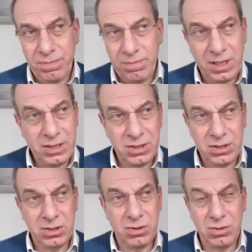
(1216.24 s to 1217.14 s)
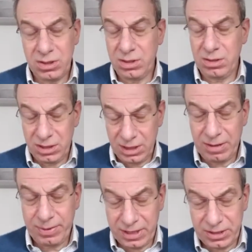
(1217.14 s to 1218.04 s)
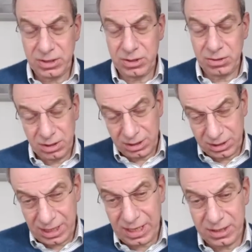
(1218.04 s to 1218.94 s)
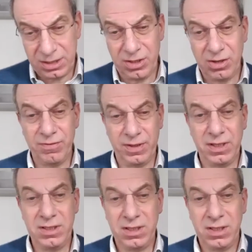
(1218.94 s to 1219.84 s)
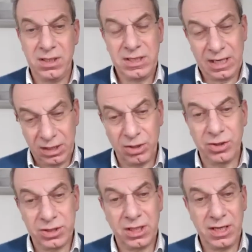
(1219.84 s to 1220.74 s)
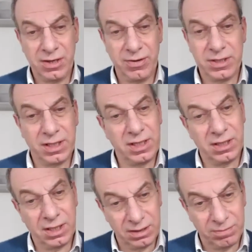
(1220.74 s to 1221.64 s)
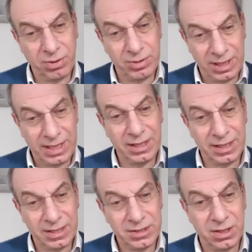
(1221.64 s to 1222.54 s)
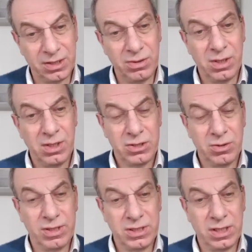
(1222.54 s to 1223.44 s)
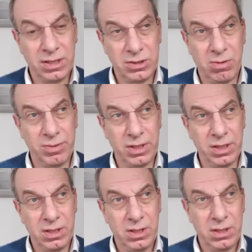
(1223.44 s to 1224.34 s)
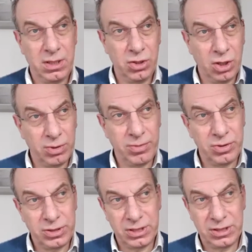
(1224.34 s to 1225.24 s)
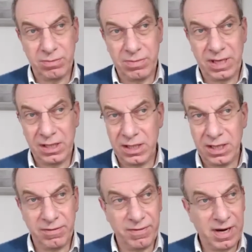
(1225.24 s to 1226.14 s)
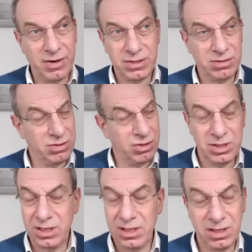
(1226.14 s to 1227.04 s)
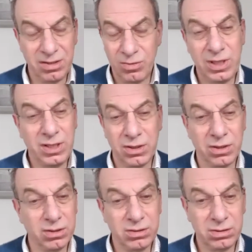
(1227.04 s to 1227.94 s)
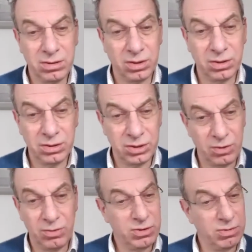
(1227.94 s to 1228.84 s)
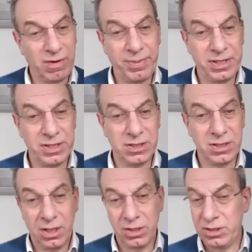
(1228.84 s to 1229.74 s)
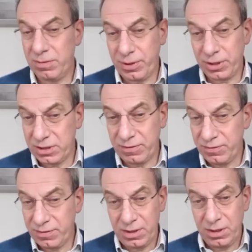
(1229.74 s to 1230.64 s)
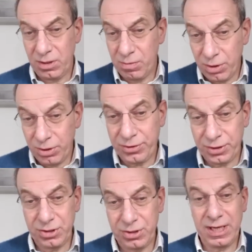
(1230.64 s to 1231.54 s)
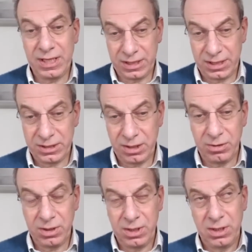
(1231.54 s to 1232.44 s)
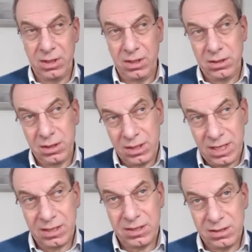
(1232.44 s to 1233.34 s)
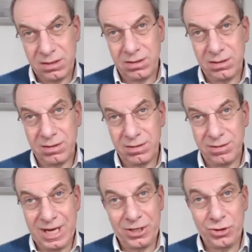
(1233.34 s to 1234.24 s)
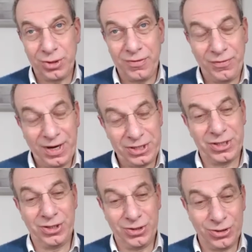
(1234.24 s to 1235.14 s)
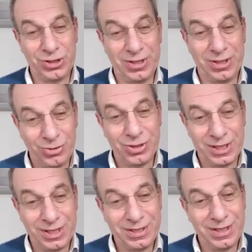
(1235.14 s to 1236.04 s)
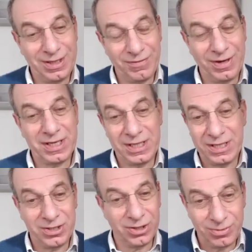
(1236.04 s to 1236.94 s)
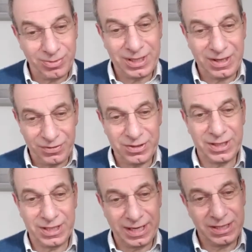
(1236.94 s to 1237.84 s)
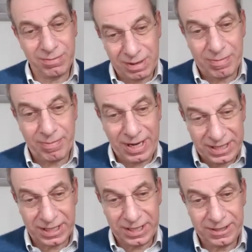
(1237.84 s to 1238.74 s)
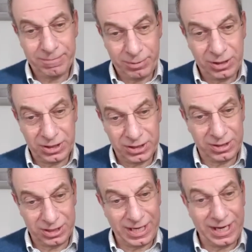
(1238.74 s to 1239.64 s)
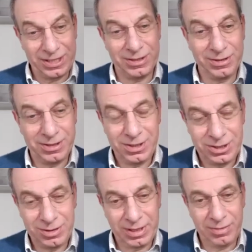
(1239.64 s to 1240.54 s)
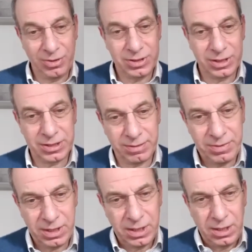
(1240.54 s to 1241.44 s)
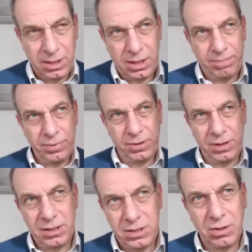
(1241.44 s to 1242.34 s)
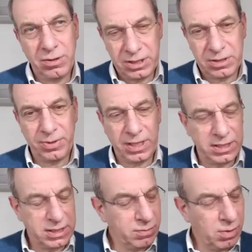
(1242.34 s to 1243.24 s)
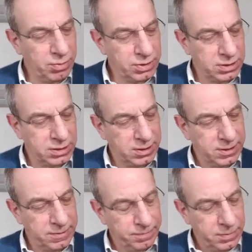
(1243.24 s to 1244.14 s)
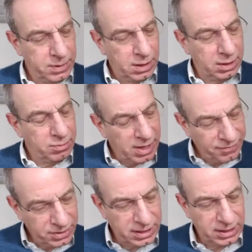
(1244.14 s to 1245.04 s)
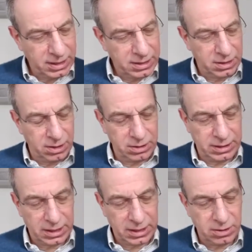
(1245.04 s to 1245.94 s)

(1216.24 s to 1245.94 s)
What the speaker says: CLL patients who catch COVID take longer to clear it and probably get iller. So whereas someone with a normal immune system may clear the virus usually in a week or two, some of our patients are still positive, you know, a month or two later. So that's natural infection causing immunity, and the vaccine is not going to be any different to that. It might be better because it's designed to stimulate the immune system, but it's no great surprise. I think and we have to take it into context.